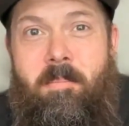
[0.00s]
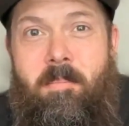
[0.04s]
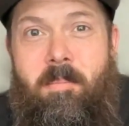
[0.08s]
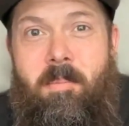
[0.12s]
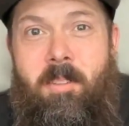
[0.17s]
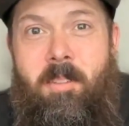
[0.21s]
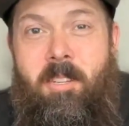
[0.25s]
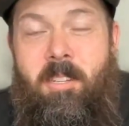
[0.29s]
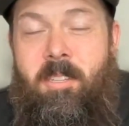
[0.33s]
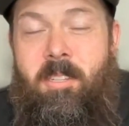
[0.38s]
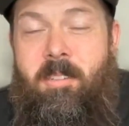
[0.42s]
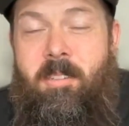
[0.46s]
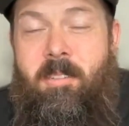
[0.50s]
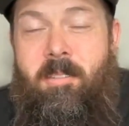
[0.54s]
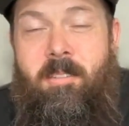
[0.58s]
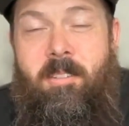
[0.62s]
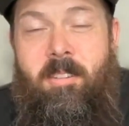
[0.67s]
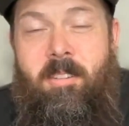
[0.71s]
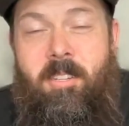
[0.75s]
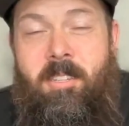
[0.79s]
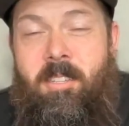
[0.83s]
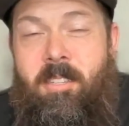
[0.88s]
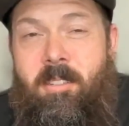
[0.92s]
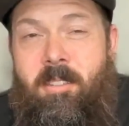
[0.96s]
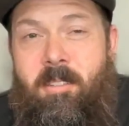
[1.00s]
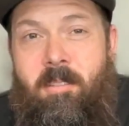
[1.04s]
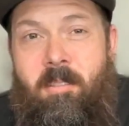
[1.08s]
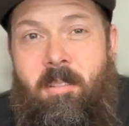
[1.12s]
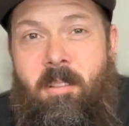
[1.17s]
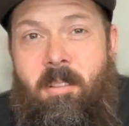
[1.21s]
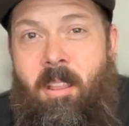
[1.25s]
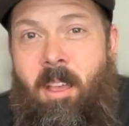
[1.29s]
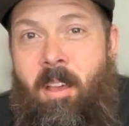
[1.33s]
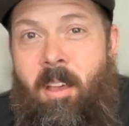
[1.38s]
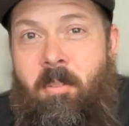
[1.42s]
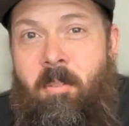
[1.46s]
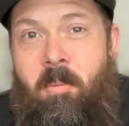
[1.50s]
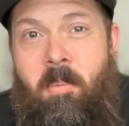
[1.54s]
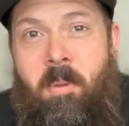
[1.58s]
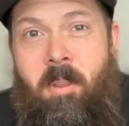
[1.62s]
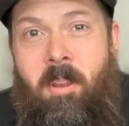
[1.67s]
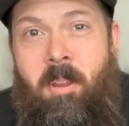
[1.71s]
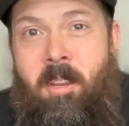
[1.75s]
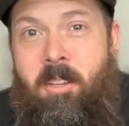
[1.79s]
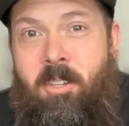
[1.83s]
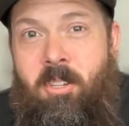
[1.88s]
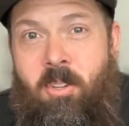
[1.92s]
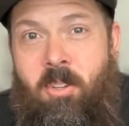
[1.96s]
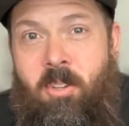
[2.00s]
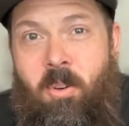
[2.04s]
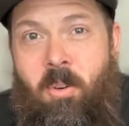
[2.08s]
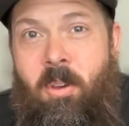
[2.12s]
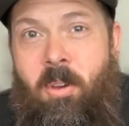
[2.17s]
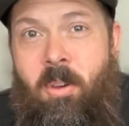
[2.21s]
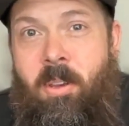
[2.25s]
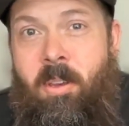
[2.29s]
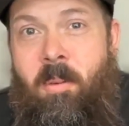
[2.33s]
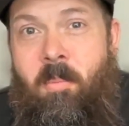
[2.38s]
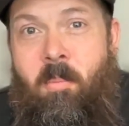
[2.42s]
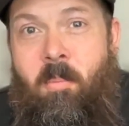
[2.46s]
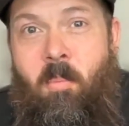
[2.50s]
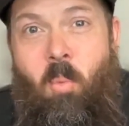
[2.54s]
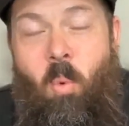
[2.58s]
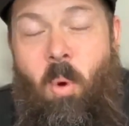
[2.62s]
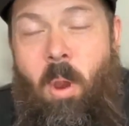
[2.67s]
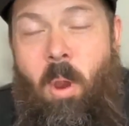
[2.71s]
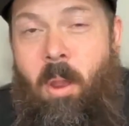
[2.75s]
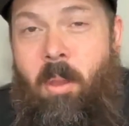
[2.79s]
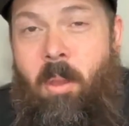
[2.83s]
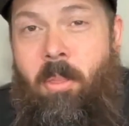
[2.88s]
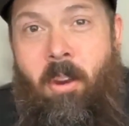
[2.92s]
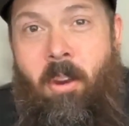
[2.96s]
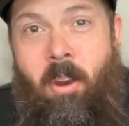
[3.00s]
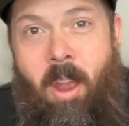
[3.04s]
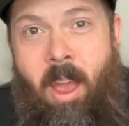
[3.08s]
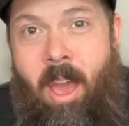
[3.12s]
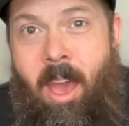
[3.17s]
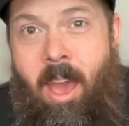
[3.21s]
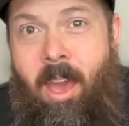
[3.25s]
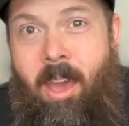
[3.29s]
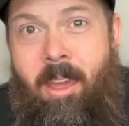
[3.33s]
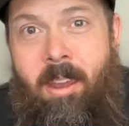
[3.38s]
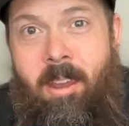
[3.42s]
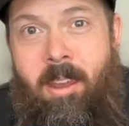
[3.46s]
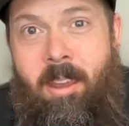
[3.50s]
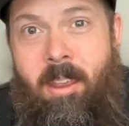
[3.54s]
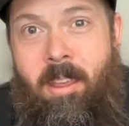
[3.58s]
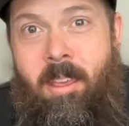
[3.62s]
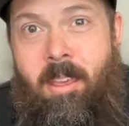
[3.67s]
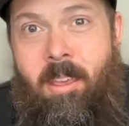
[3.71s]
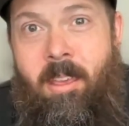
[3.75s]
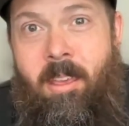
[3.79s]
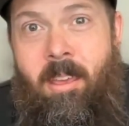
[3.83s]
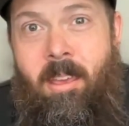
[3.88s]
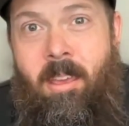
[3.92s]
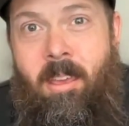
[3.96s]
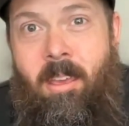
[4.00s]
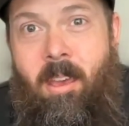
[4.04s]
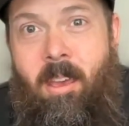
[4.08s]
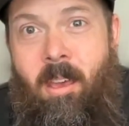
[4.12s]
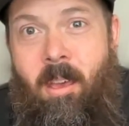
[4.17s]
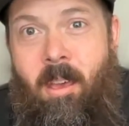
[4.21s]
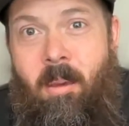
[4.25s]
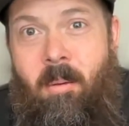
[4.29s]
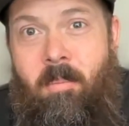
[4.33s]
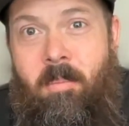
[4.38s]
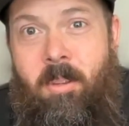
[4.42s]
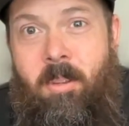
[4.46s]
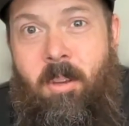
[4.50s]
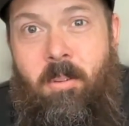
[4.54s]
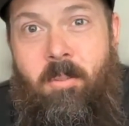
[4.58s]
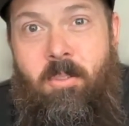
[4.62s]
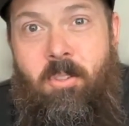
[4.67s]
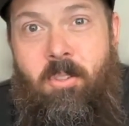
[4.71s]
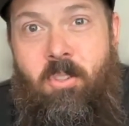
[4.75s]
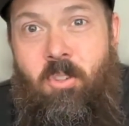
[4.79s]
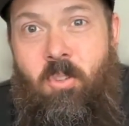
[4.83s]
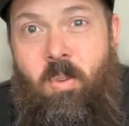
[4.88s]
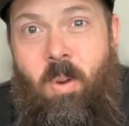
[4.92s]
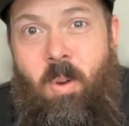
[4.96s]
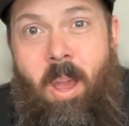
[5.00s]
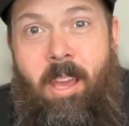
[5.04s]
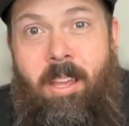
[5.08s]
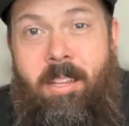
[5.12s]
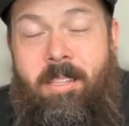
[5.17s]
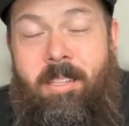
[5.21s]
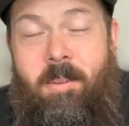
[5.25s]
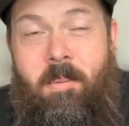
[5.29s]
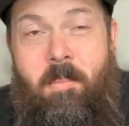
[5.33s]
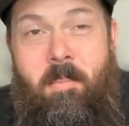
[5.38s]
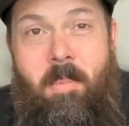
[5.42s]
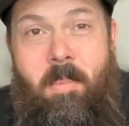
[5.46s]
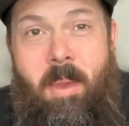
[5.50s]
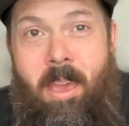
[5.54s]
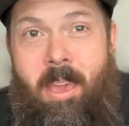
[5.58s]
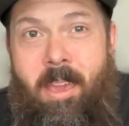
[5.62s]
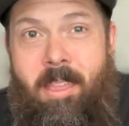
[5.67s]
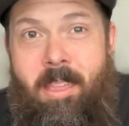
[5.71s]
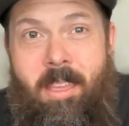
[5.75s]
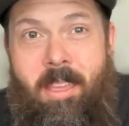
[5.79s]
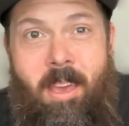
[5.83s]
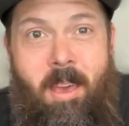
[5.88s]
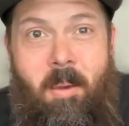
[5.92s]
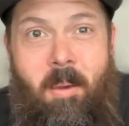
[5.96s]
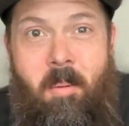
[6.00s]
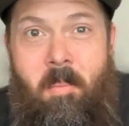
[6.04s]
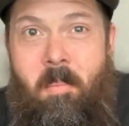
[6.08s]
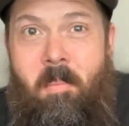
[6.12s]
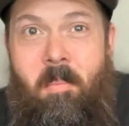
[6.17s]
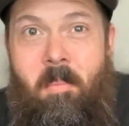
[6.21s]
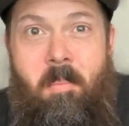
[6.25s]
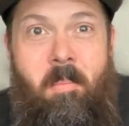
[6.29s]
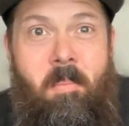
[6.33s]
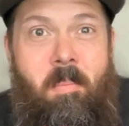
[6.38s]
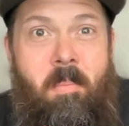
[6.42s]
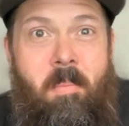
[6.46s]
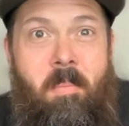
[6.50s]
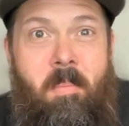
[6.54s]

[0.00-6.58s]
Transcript: just love them and enjoy them where they're at. Don't try to make them